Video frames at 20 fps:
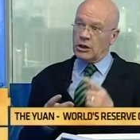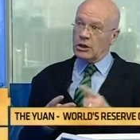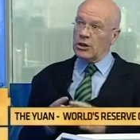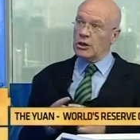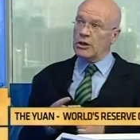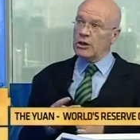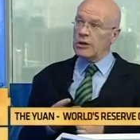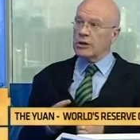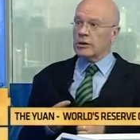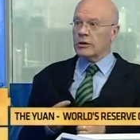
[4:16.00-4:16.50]

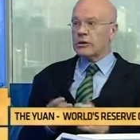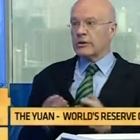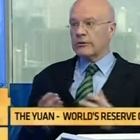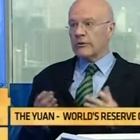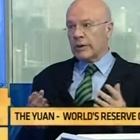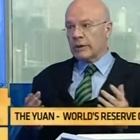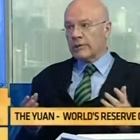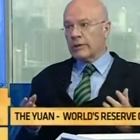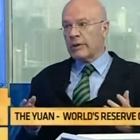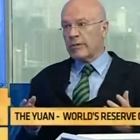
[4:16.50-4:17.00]
Thirdly, the
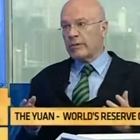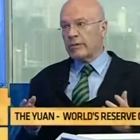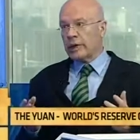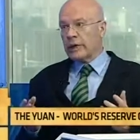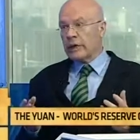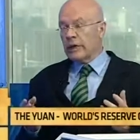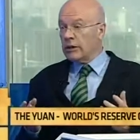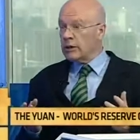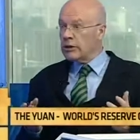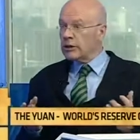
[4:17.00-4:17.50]

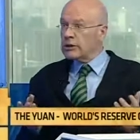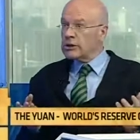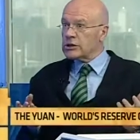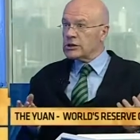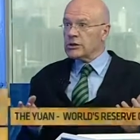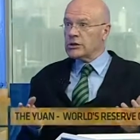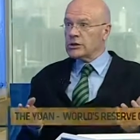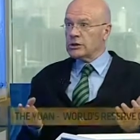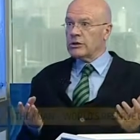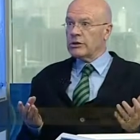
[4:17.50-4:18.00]
renminbi. You know,
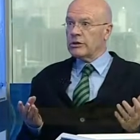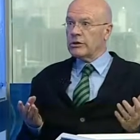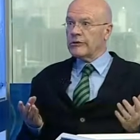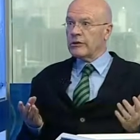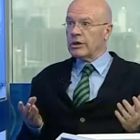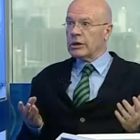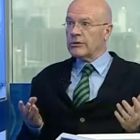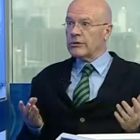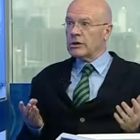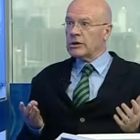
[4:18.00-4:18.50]
this is a new
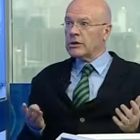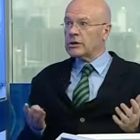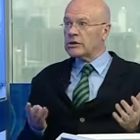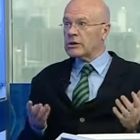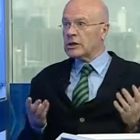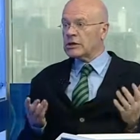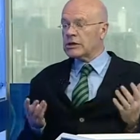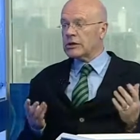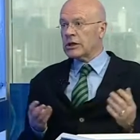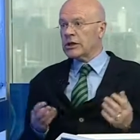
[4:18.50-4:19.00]
development
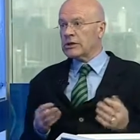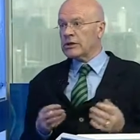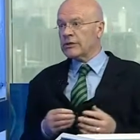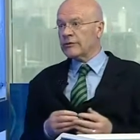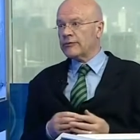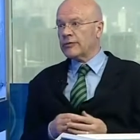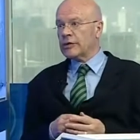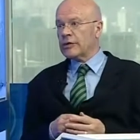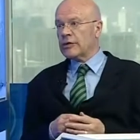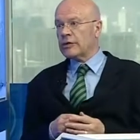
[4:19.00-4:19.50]
since mm -hmm. the end
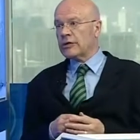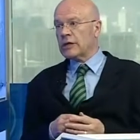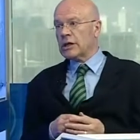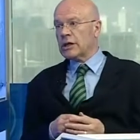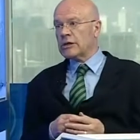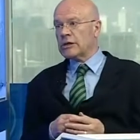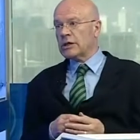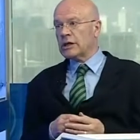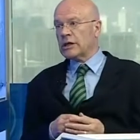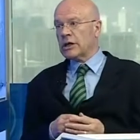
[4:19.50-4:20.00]
of
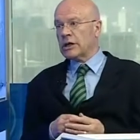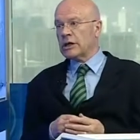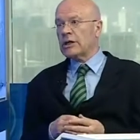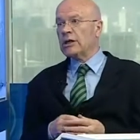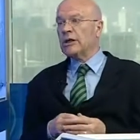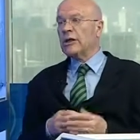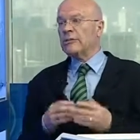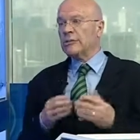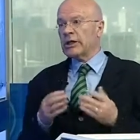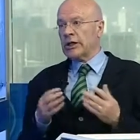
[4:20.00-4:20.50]

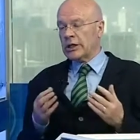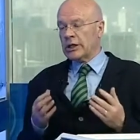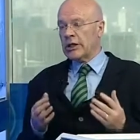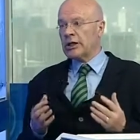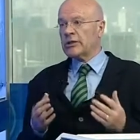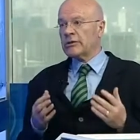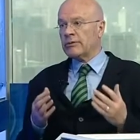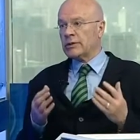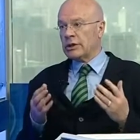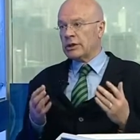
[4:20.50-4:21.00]
2008,
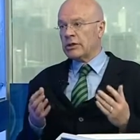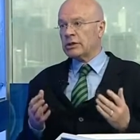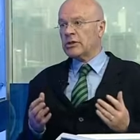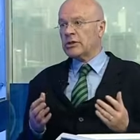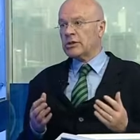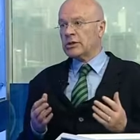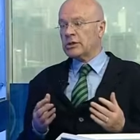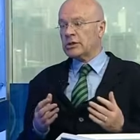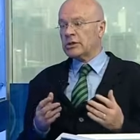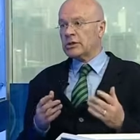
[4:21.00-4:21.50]
beginning to be
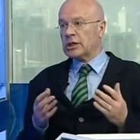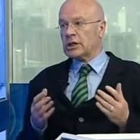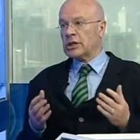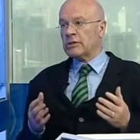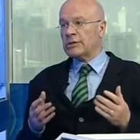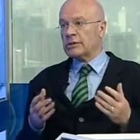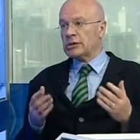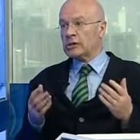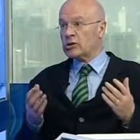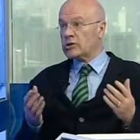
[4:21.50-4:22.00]
used in the
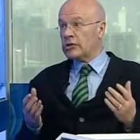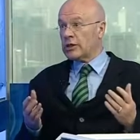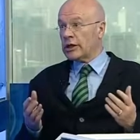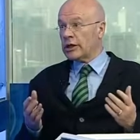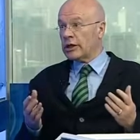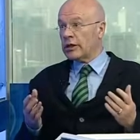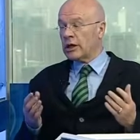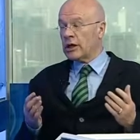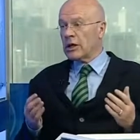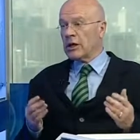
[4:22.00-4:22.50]
settlement of
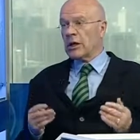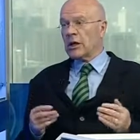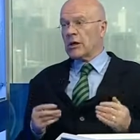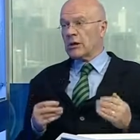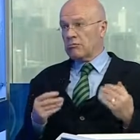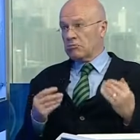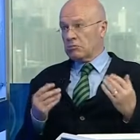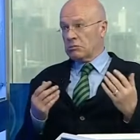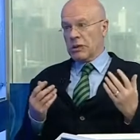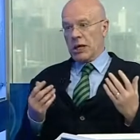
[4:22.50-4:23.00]
trade. Mm
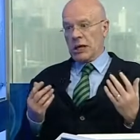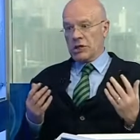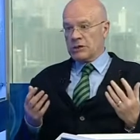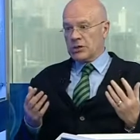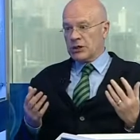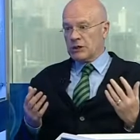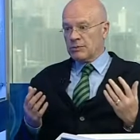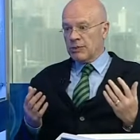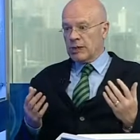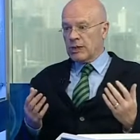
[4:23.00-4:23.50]
-hmm.
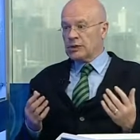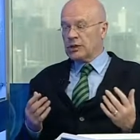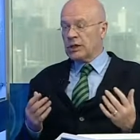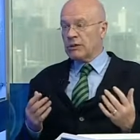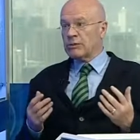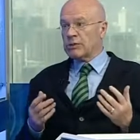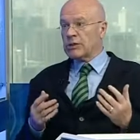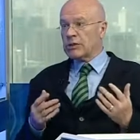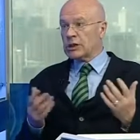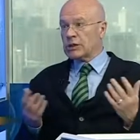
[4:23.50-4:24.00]
HSBC
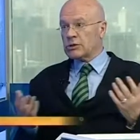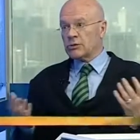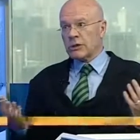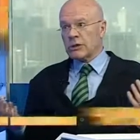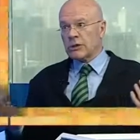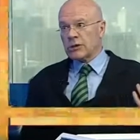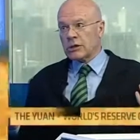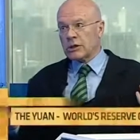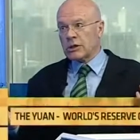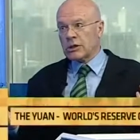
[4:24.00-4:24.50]
projects
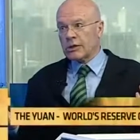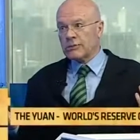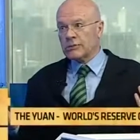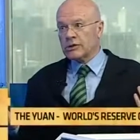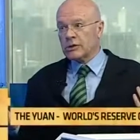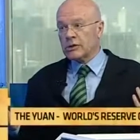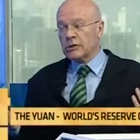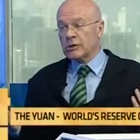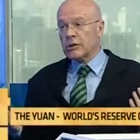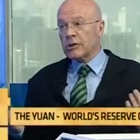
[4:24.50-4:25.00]
whether it could come
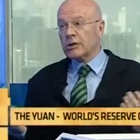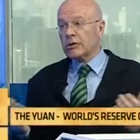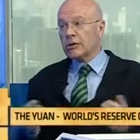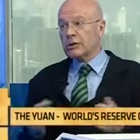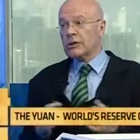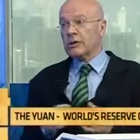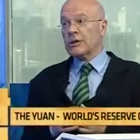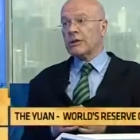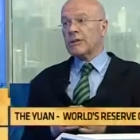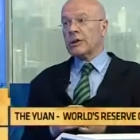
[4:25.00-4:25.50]
true or not,
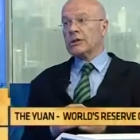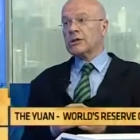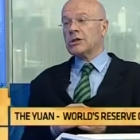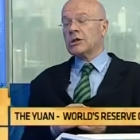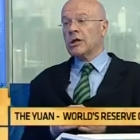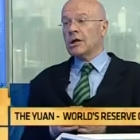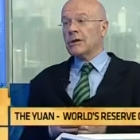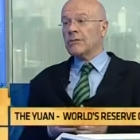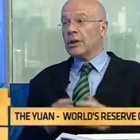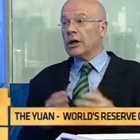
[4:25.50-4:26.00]
another mm -hmm.
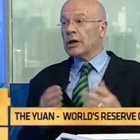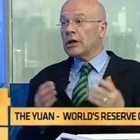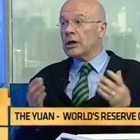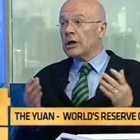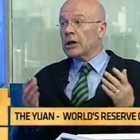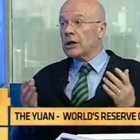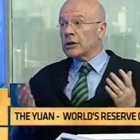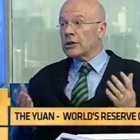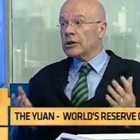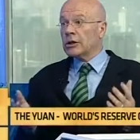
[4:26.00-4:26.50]
matter. But
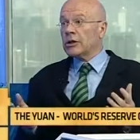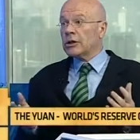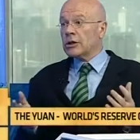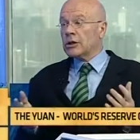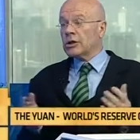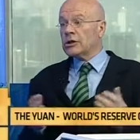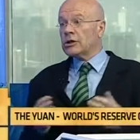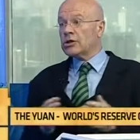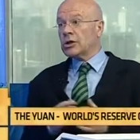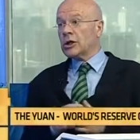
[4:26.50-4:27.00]
that